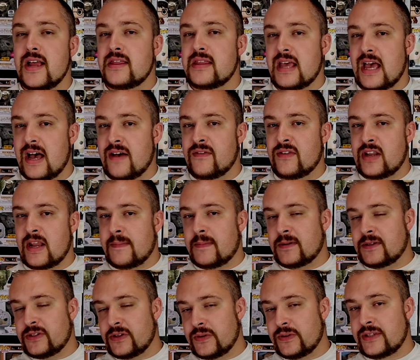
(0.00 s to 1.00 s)
they have an
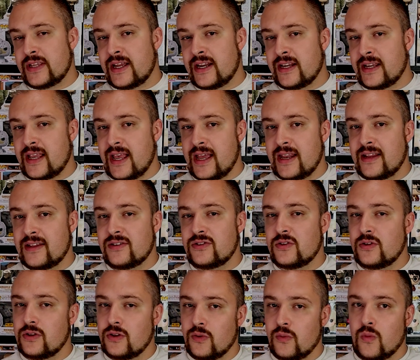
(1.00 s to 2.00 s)
episode dedicated
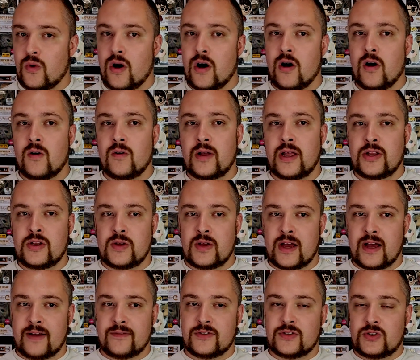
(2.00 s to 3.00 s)
to the wall, and you
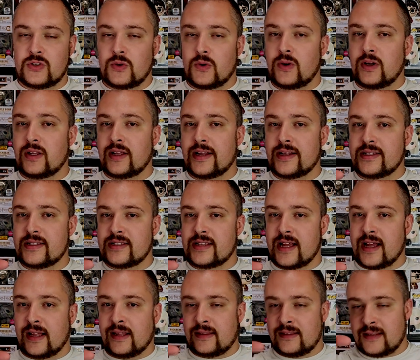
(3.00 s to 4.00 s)
have storylines
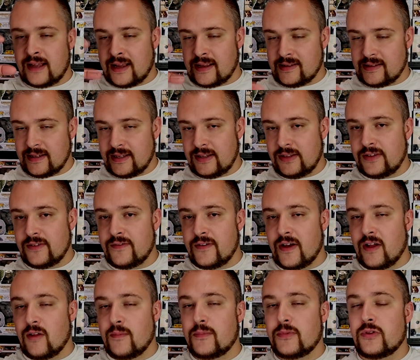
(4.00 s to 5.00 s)
that nicely
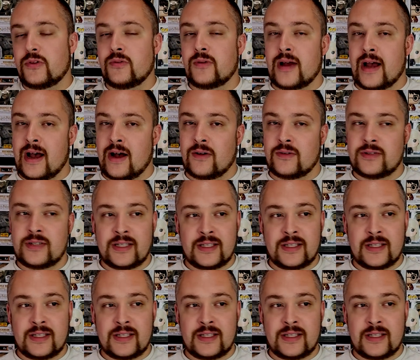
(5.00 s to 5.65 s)
develop throughout.